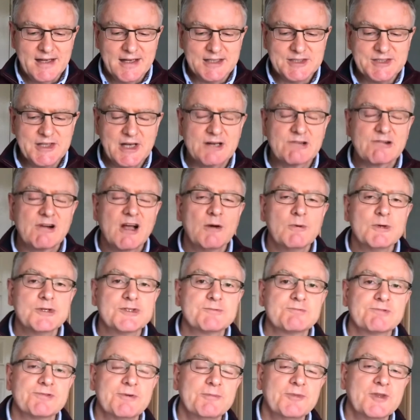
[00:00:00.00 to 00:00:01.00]
And Zechariah
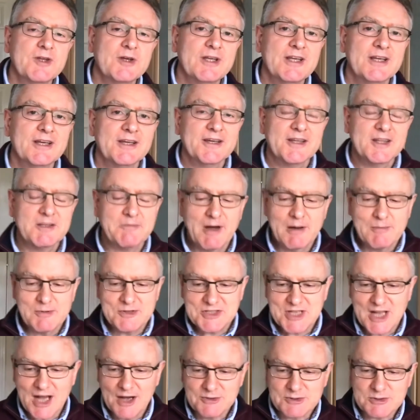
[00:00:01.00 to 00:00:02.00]
was from the
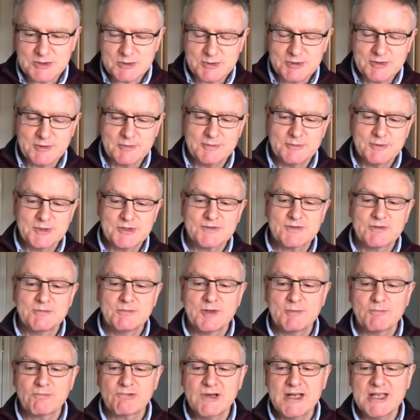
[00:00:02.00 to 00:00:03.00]
Bible tells us, was
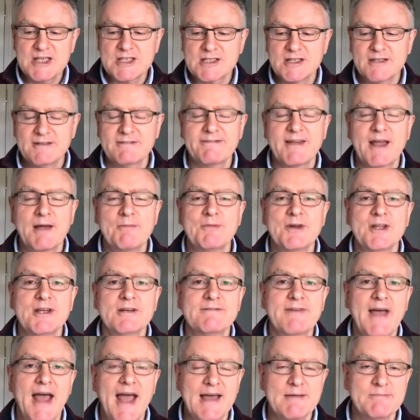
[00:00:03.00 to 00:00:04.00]
from the priestly family
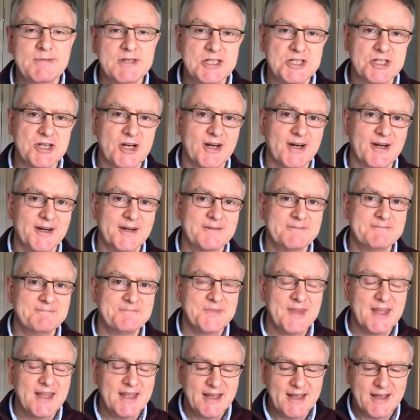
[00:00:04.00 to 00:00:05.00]
of Abijah.
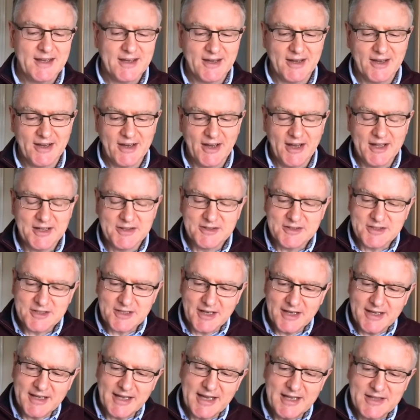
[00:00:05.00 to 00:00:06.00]

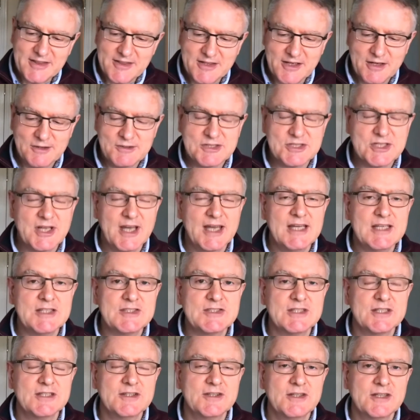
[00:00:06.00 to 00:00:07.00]
In those
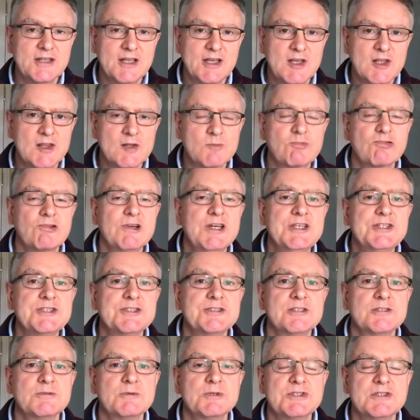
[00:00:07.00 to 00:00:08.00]
days, the
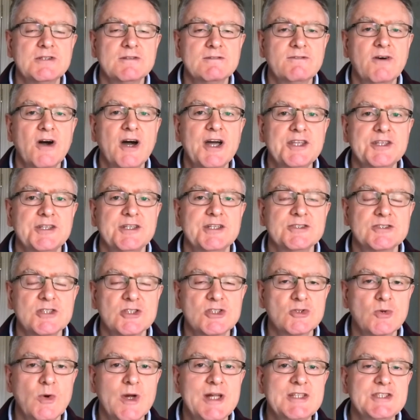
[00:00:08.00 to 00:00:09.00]
priesthood was divided
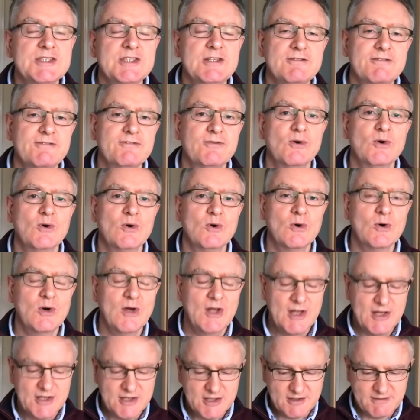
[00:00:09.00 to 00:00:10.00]
into
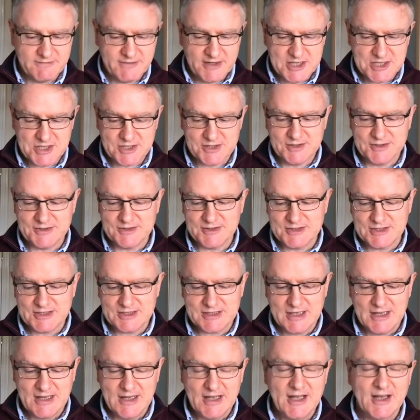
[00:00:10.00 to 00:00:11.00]
24
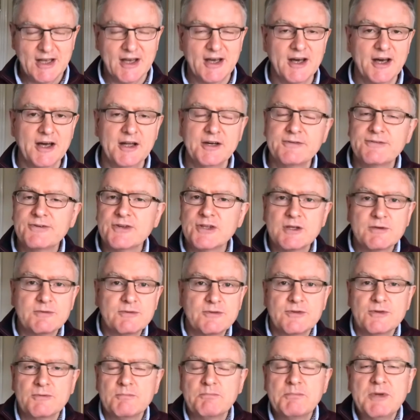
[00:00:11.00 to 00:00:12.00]
divisions. And for the
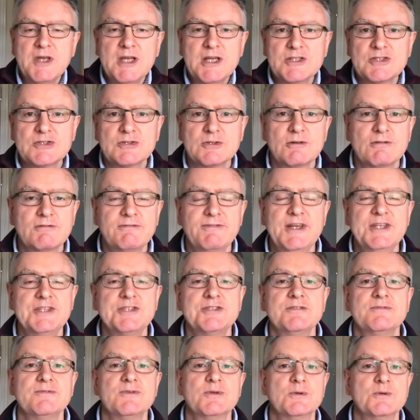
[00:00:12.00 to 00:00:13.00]
big sort of
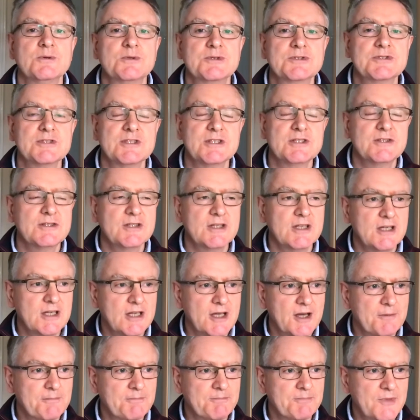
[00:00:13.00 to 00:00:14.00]
festivals,
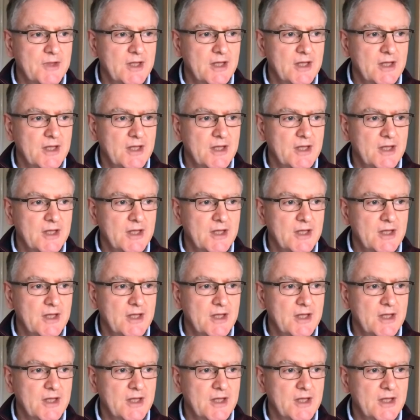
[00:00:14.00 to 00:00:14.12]
the